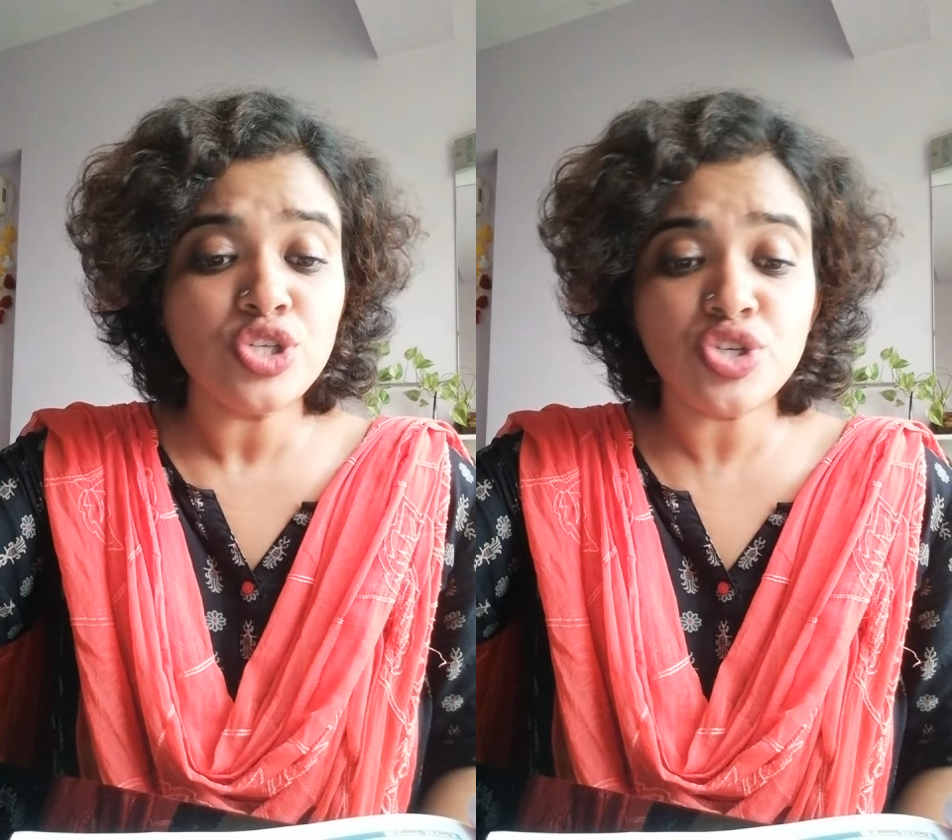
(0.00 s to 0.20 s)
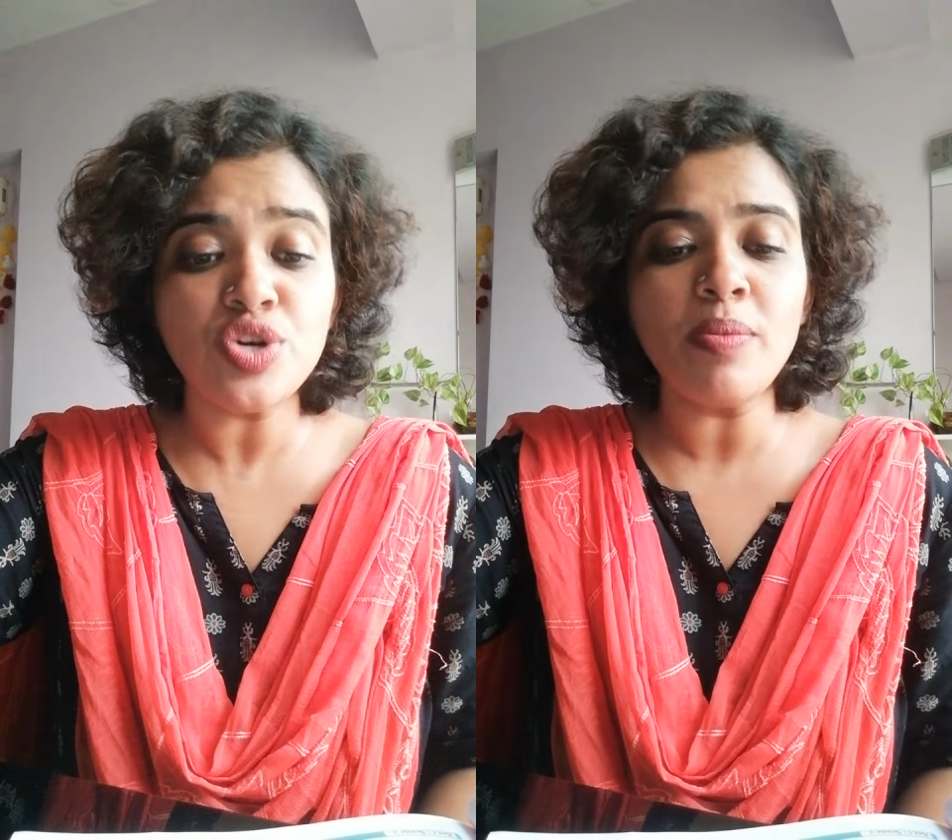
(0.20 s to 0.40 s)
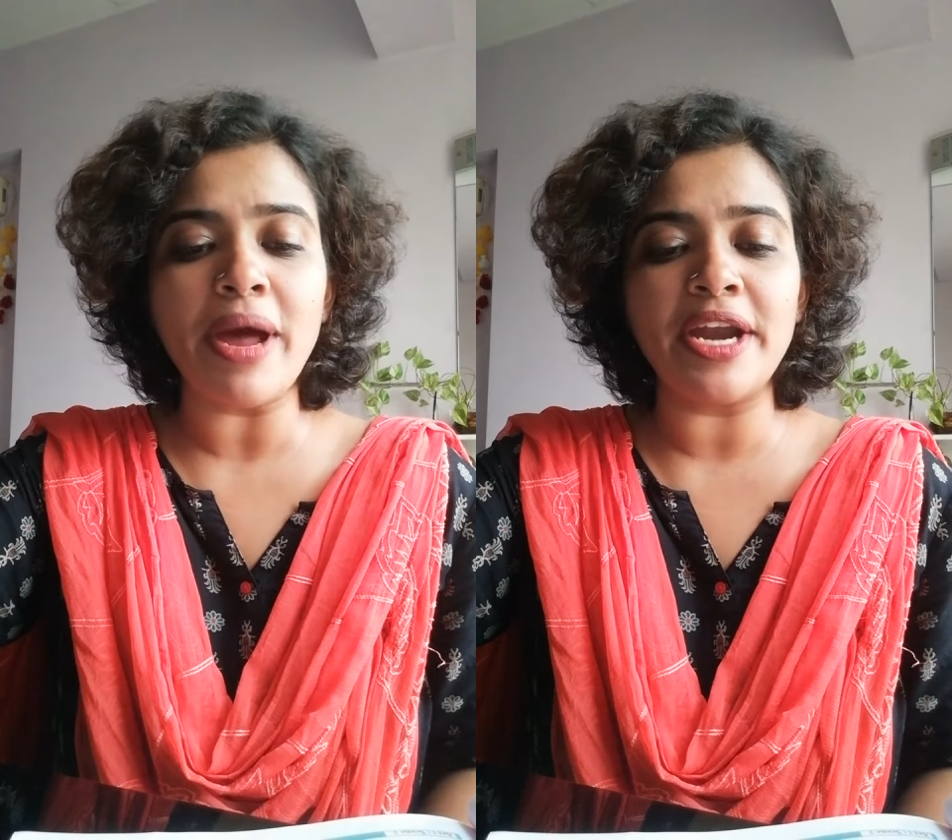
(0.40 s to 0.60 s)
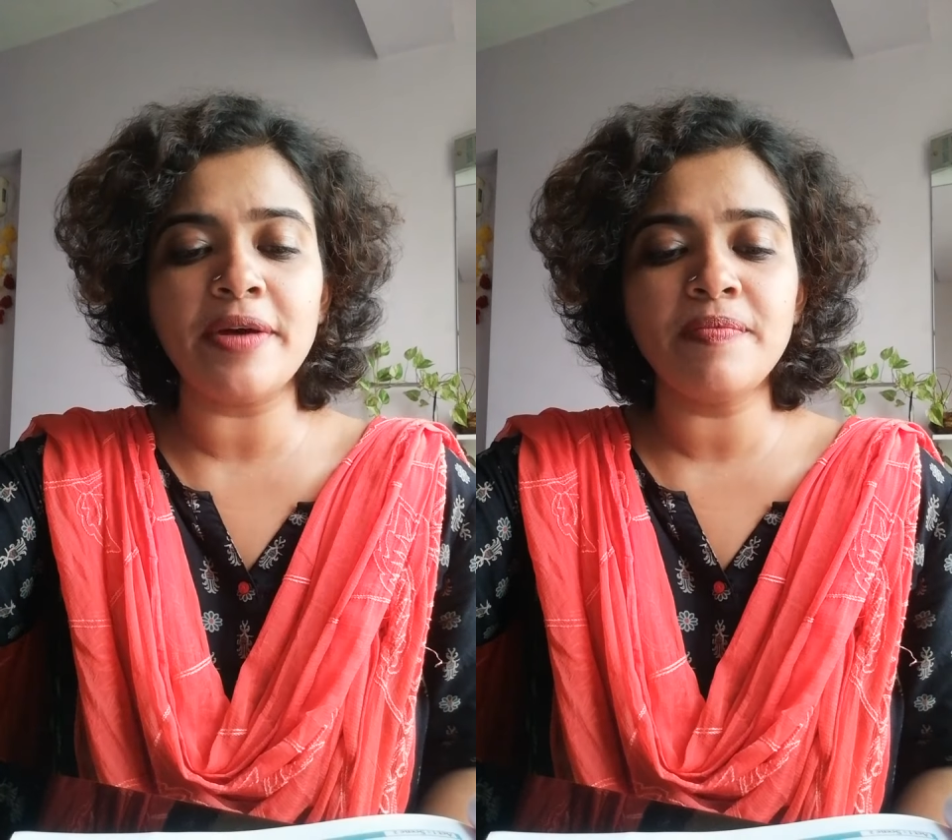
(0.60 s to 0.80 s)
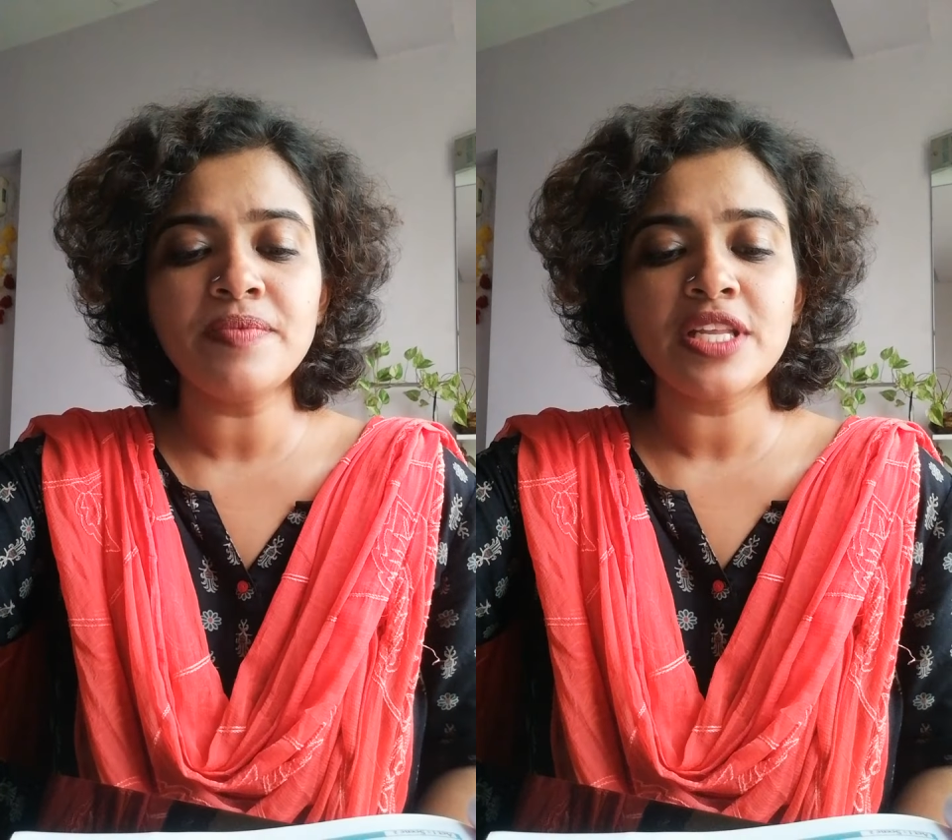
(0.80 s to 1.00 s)
True,
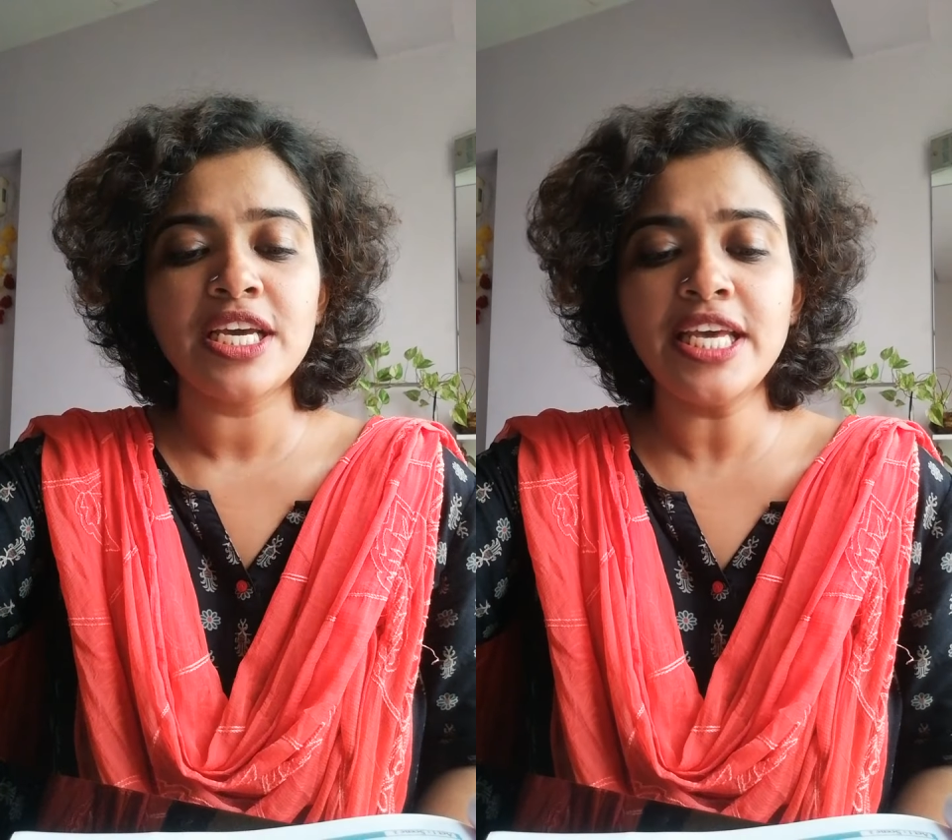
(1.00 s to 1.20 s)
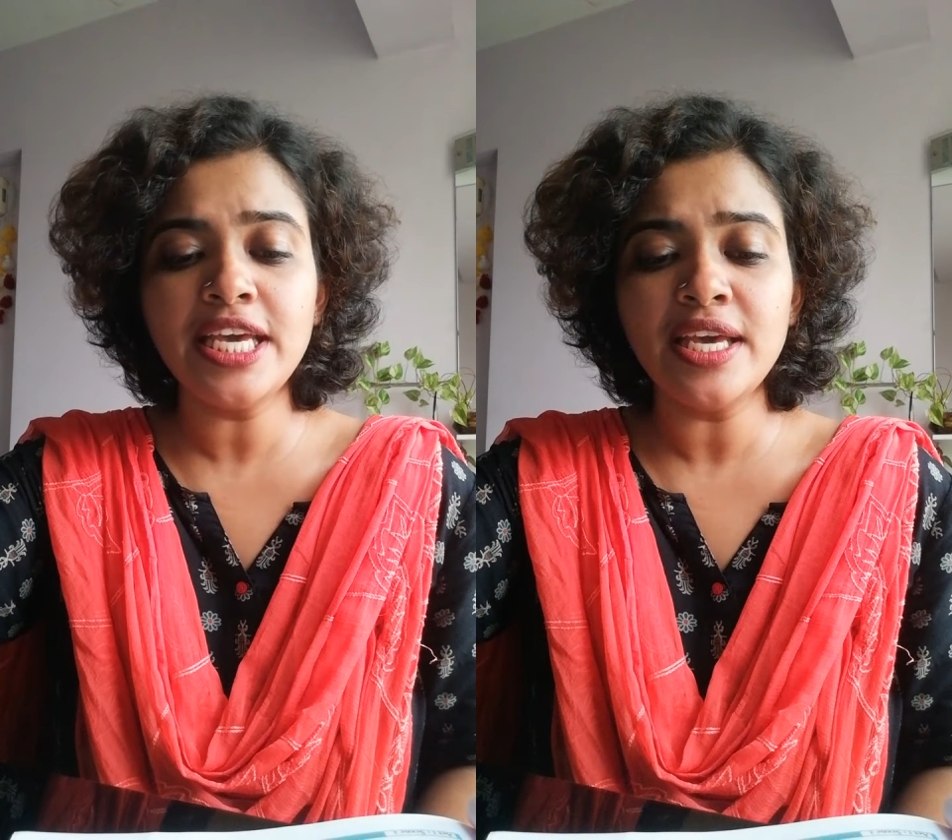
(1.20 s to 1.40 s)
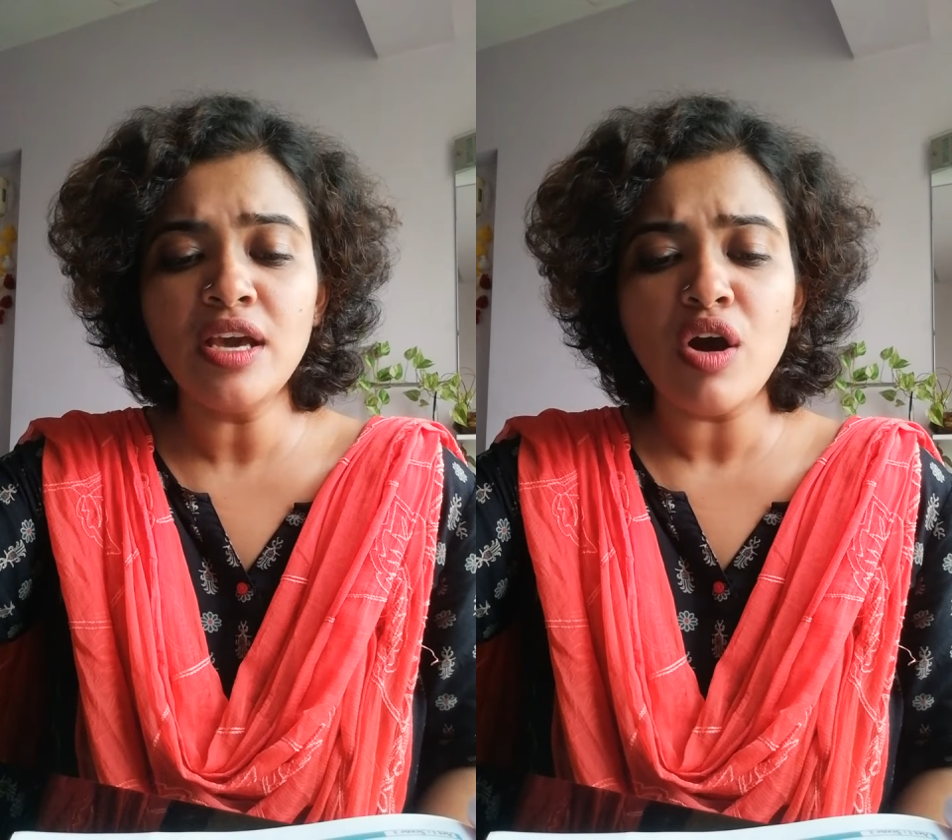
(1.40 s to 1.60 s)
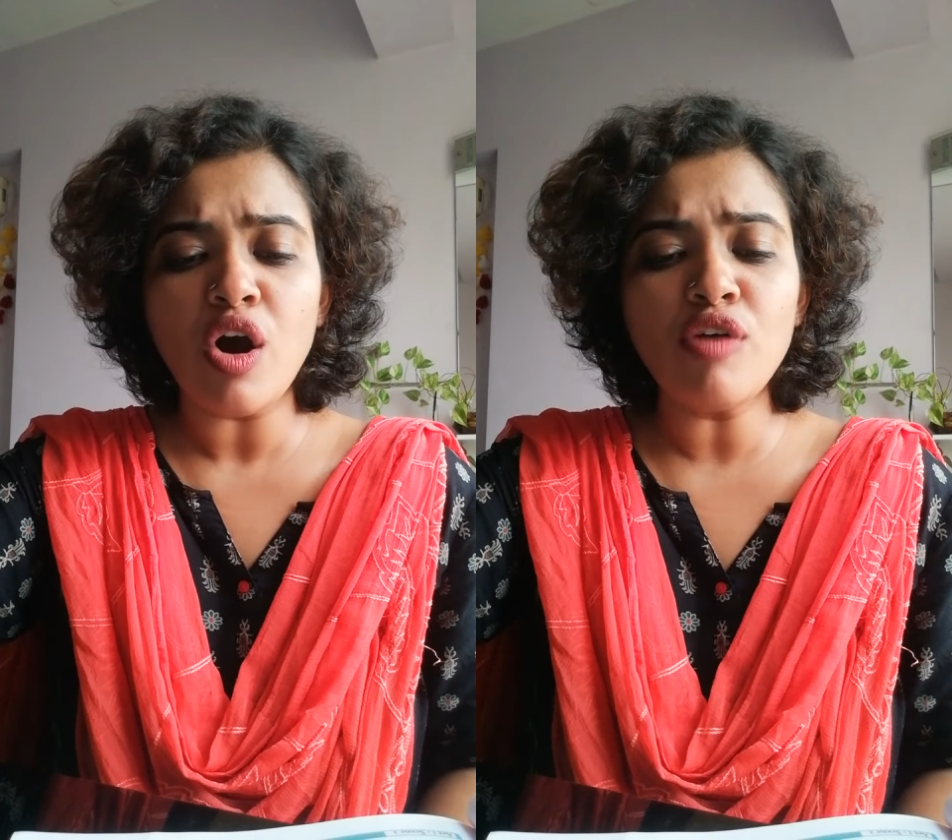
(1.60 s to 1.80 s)
madam, he,